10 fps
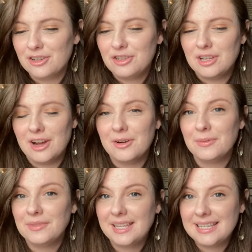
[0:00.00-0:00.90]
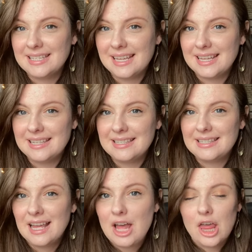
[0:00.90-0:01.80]
so this is
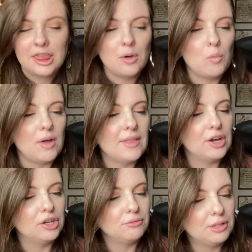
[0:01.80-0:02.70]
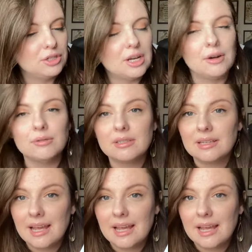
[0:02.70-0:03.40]
the one that Goodreads chose.